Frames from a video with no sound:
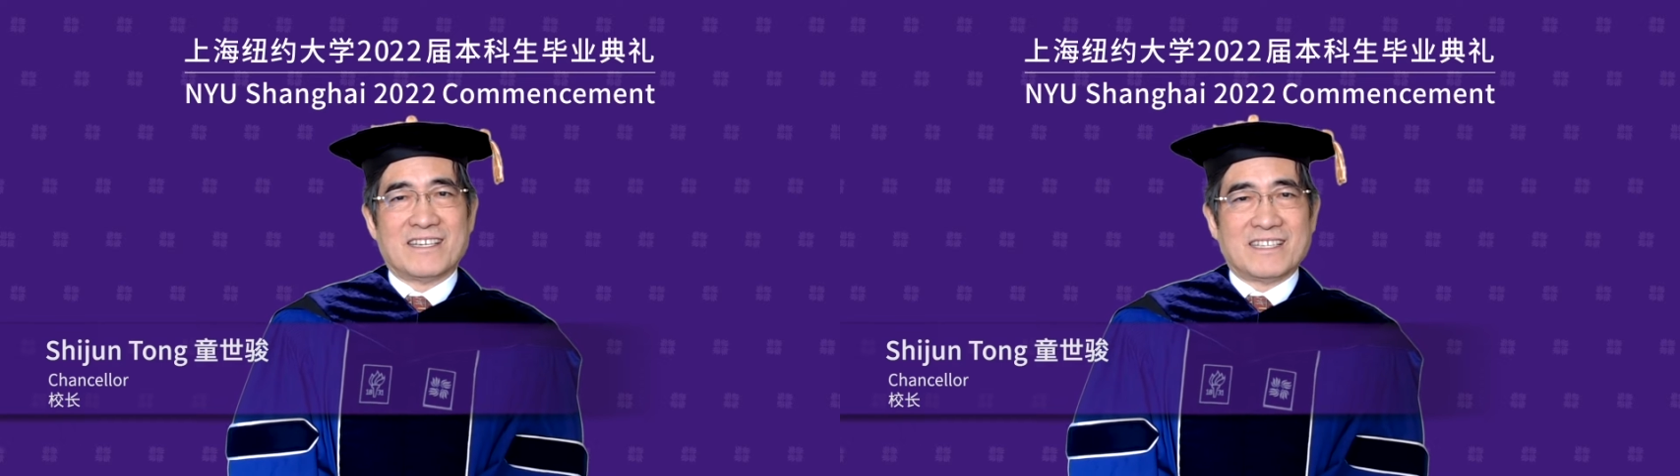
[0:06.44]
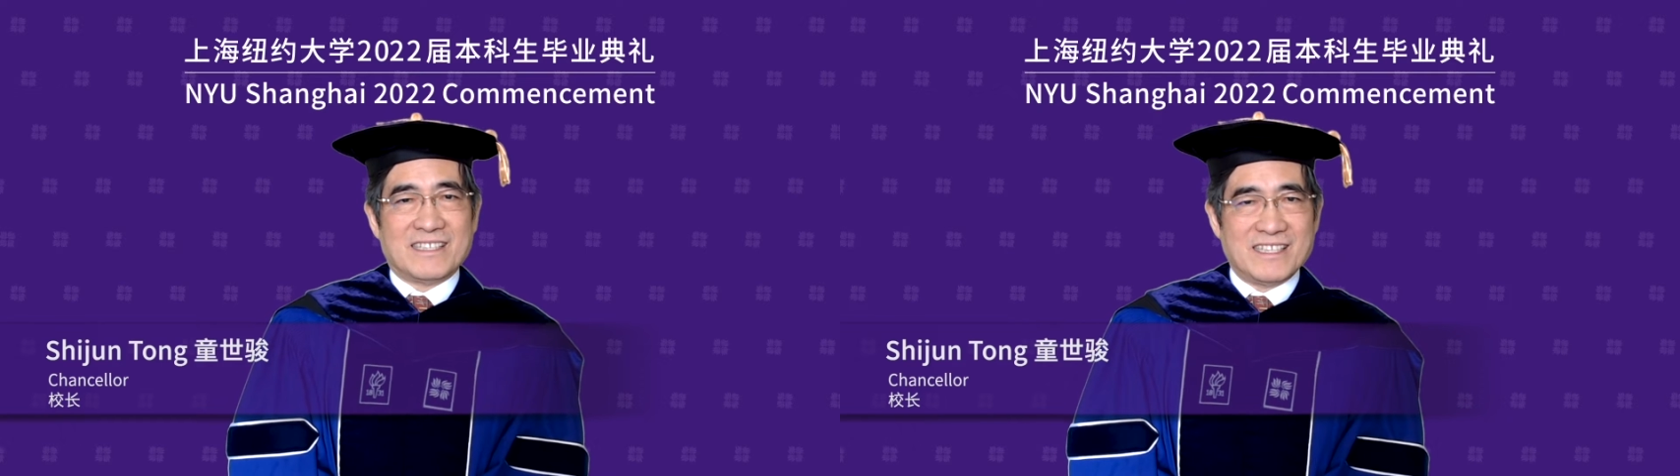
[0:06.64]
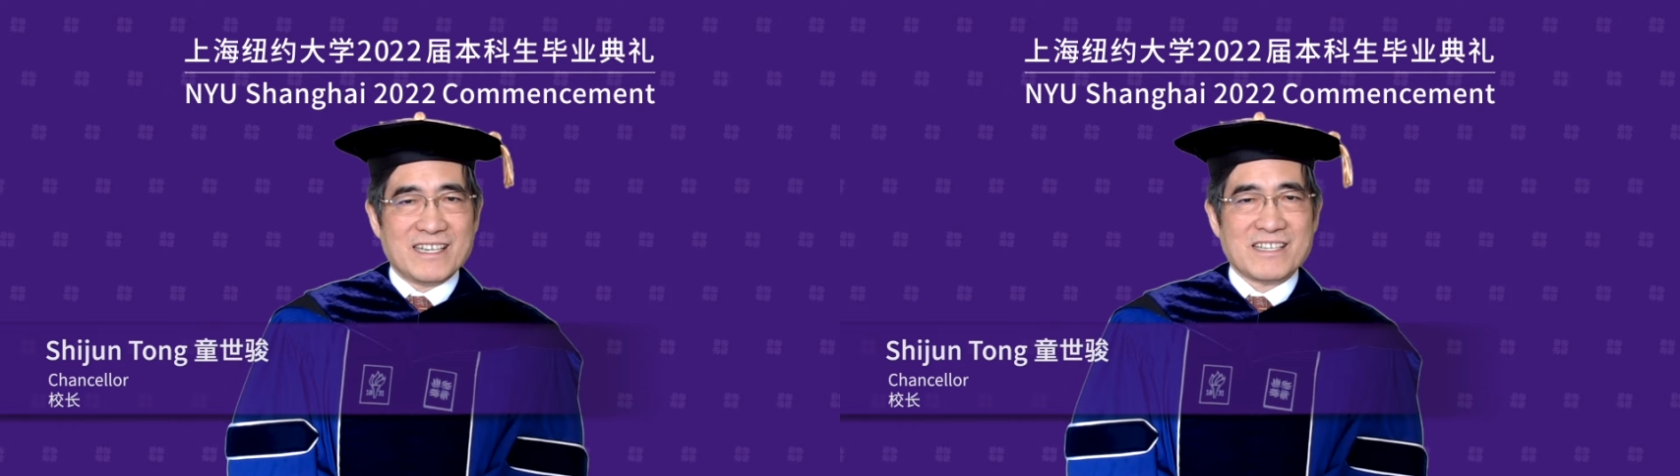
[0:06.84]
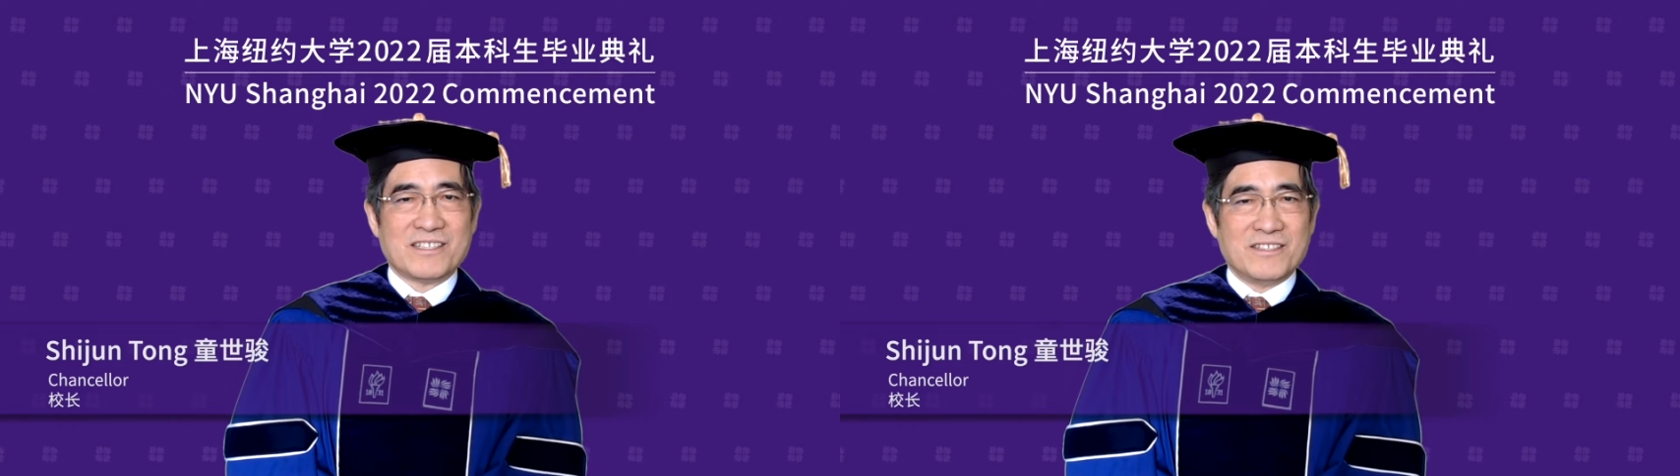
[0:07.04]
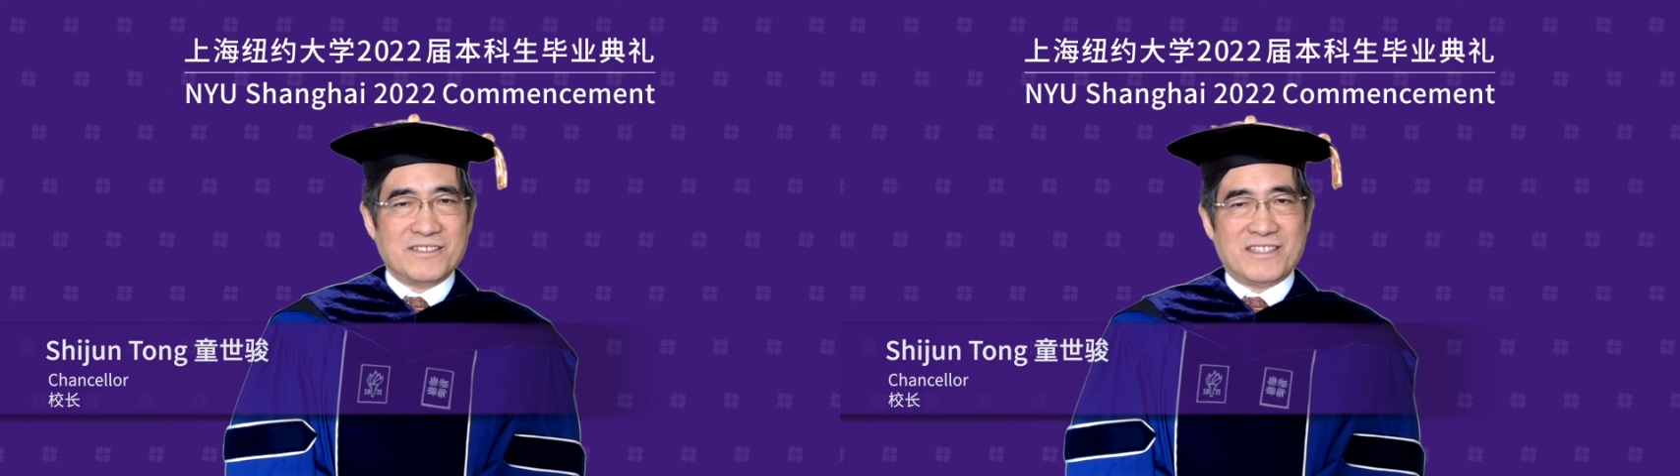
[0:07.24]
dear
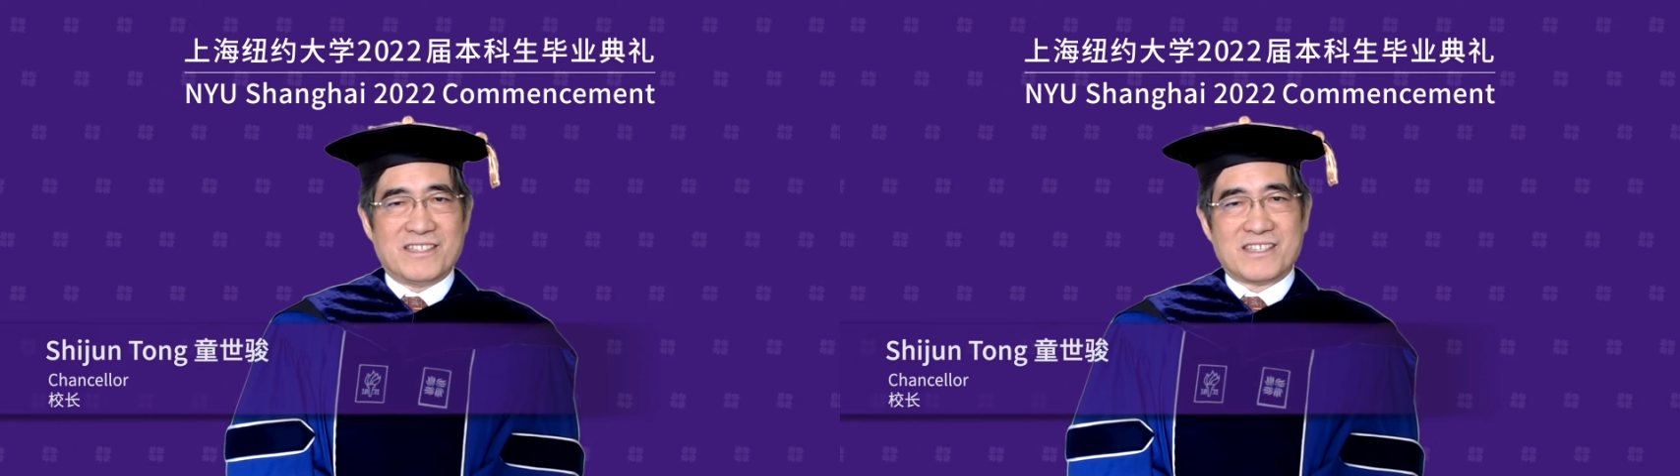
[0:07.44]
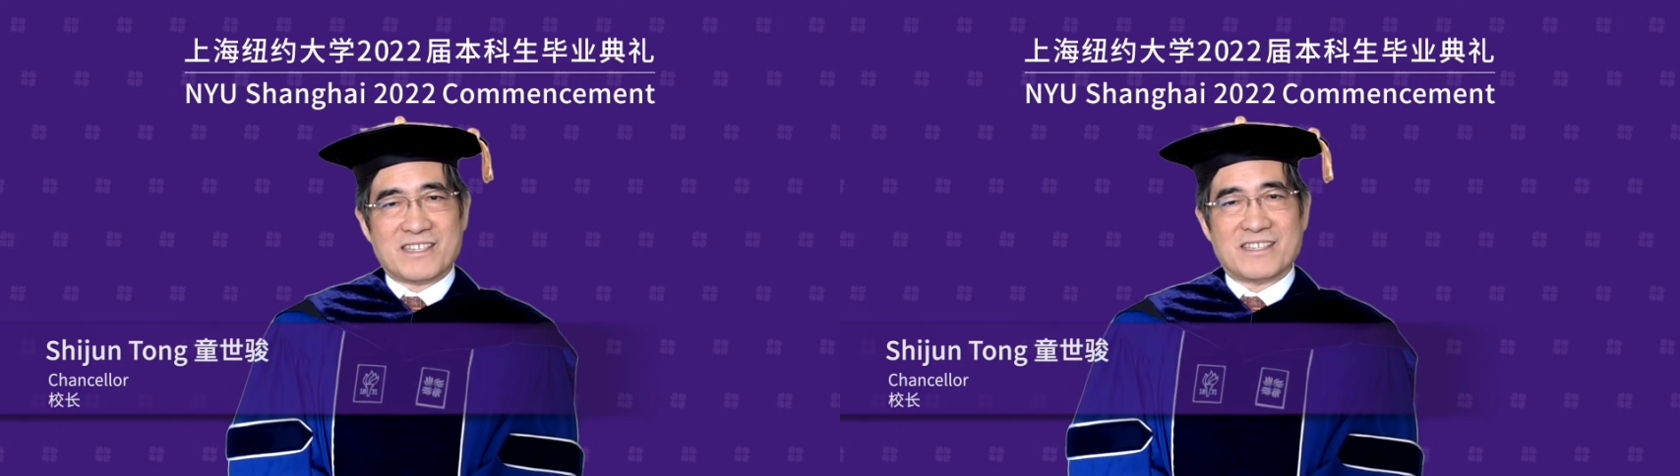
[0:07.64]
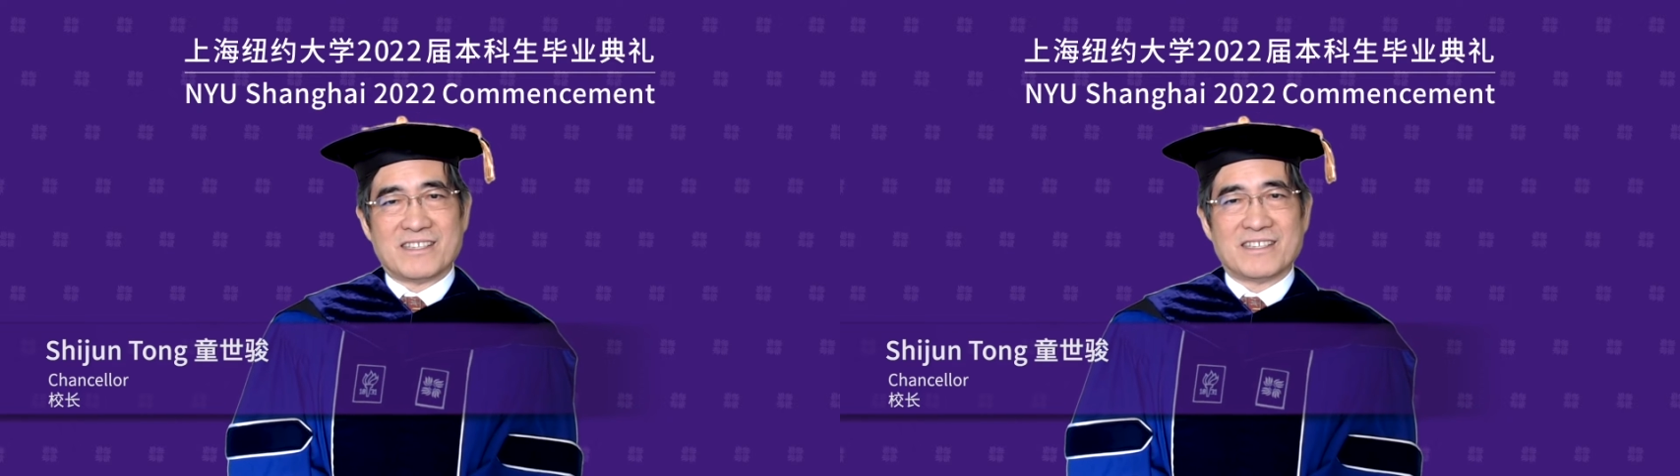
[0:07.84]
students,